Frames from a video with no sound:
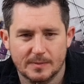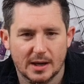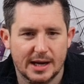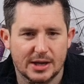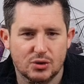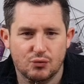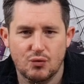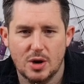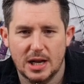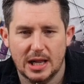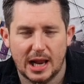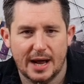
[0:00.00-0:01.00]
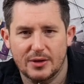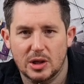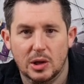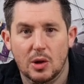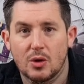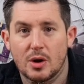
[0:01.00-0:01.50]
And I just really liked the
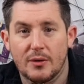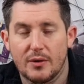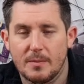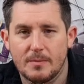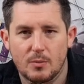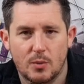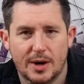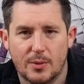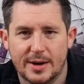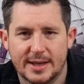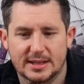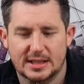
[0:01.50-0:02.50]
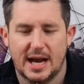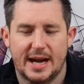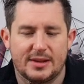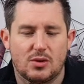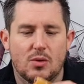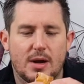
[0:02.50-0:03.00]
look of them when I went
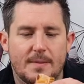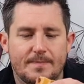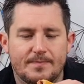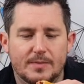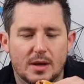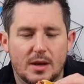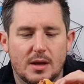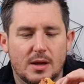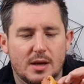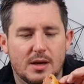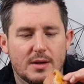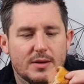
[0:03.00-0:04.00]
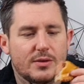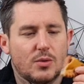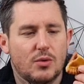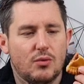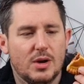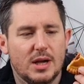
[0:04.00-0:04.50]
inside. They were
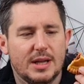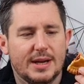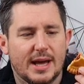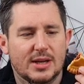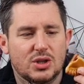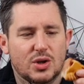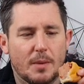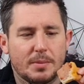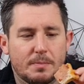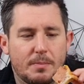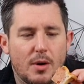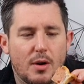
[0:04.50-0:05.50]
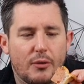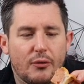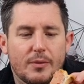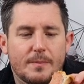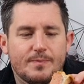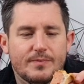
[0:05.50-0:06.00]
really nice shops, both.
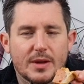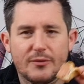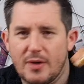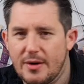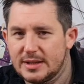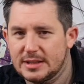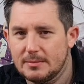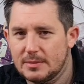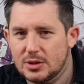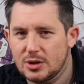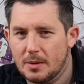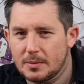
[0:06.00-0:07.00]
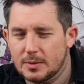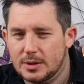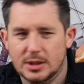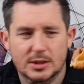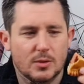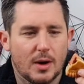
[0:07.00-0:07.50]
Very similar shops, which
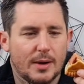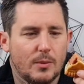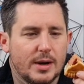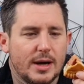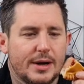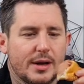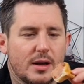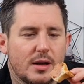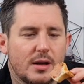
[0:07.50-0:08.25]
is quite weird.